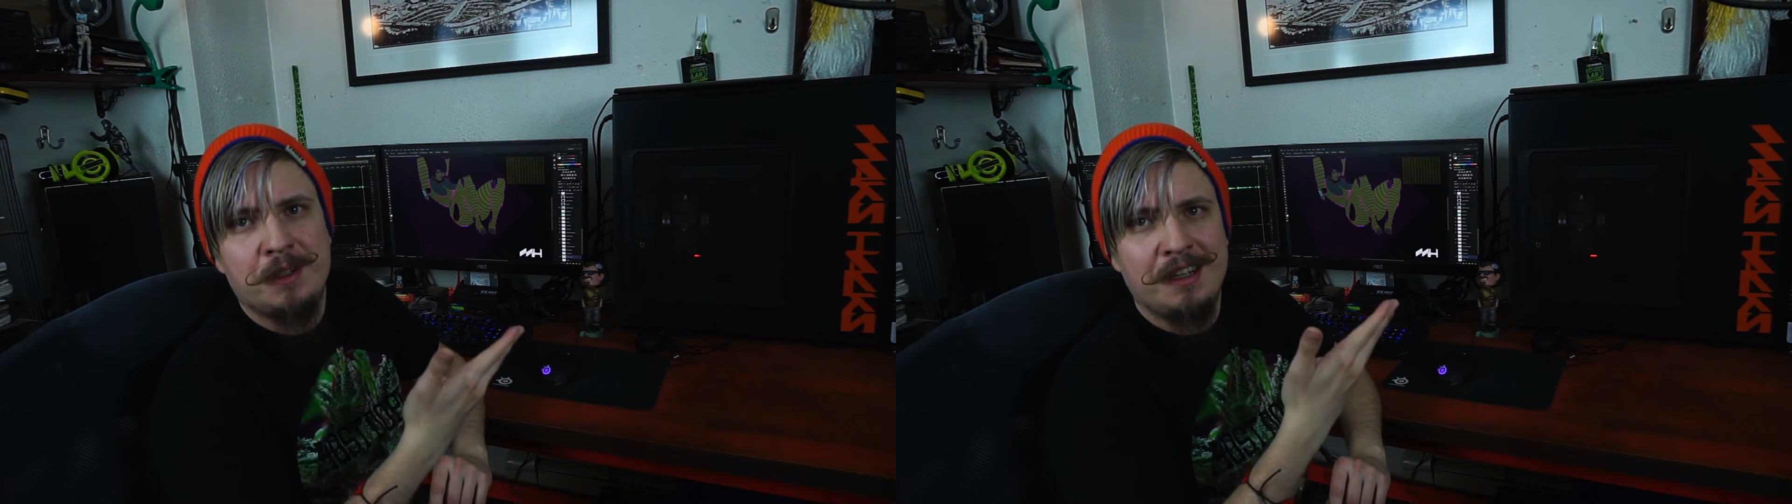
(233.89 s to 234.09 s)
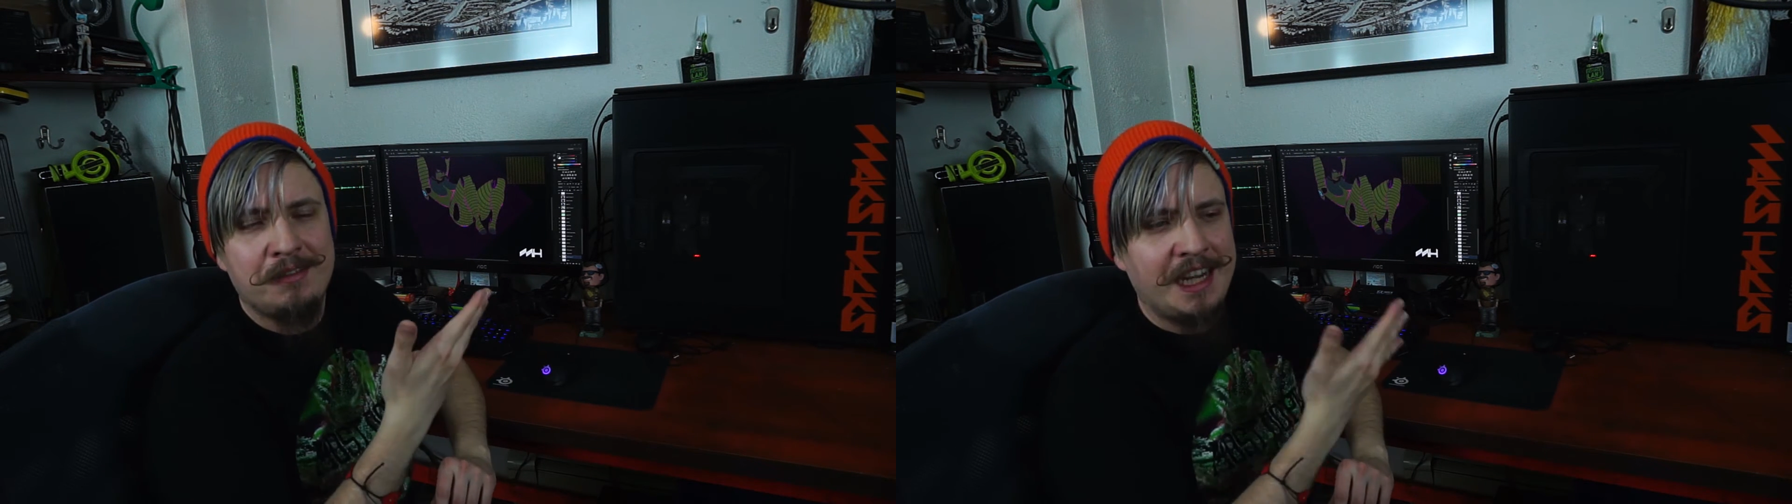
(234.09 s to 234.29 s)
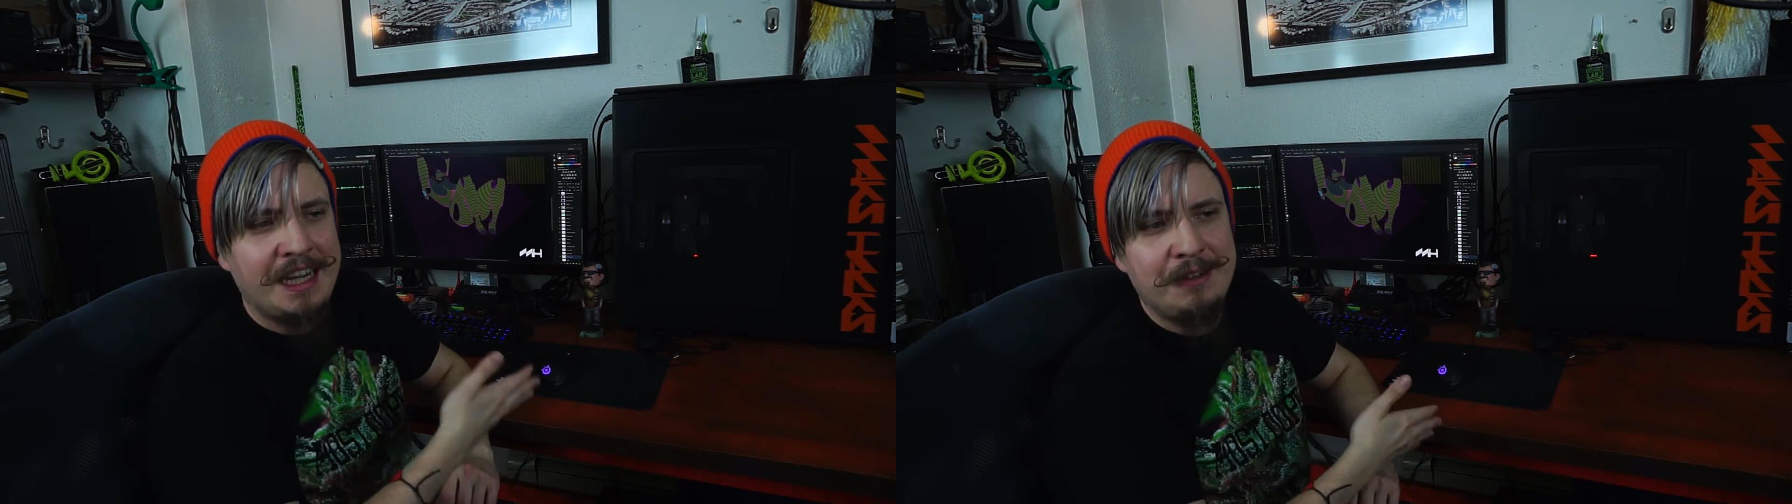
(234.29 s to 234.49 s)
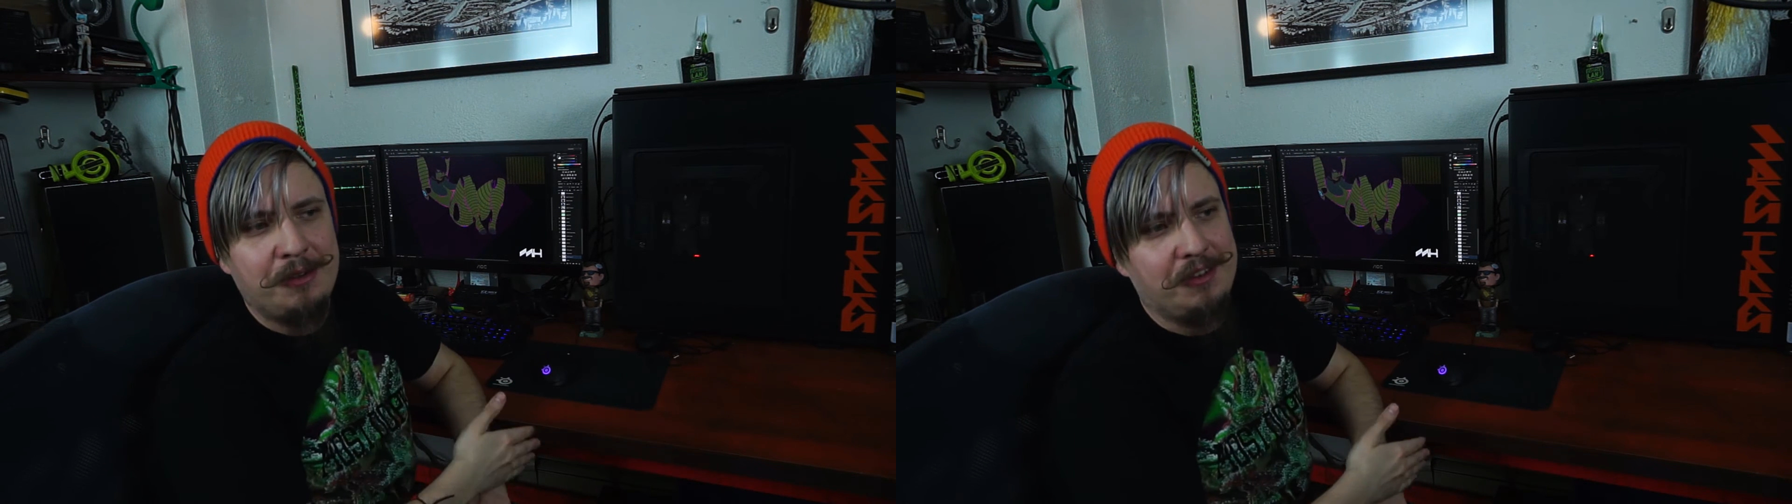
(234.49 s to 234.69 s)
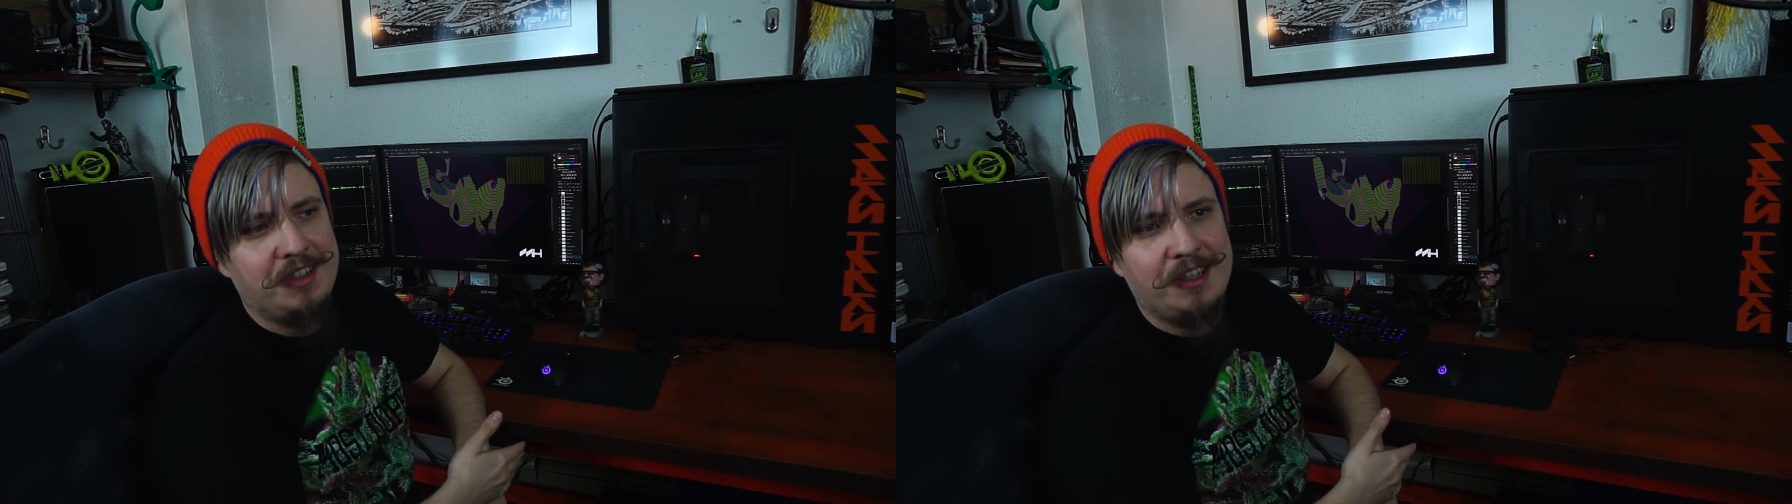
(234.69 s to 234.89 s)
and I've
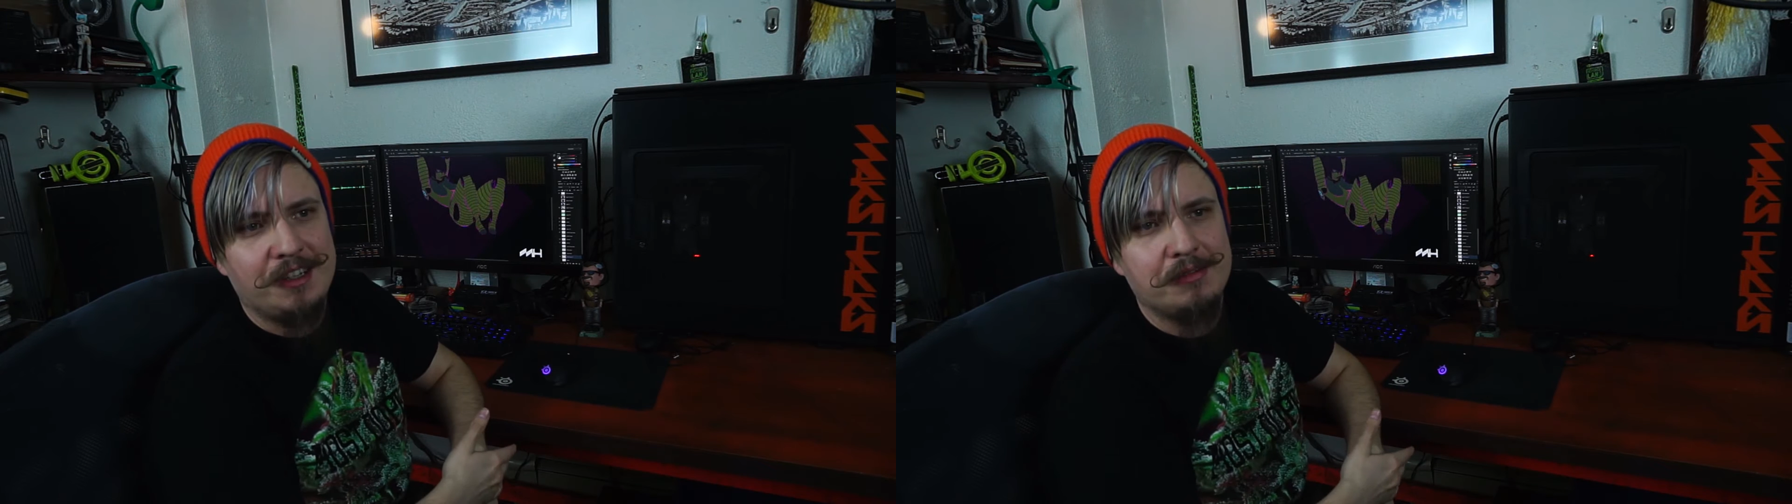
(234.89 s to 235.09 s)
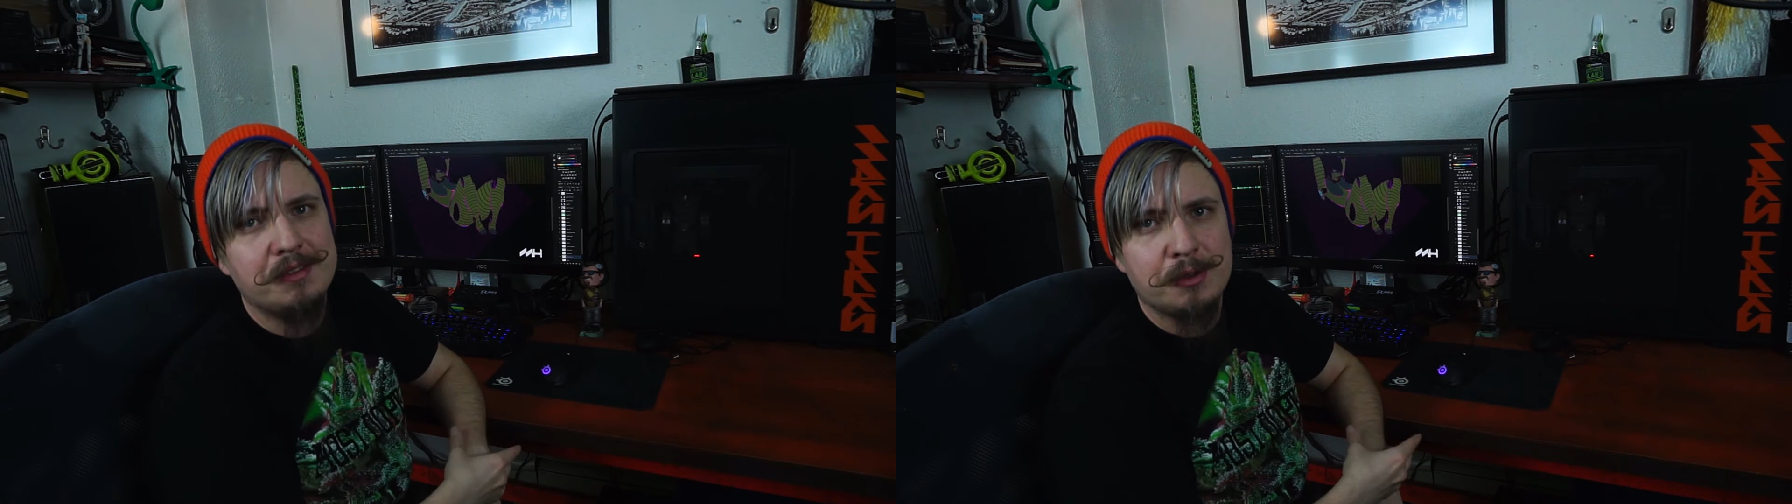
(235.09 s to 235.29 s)
handled a ton of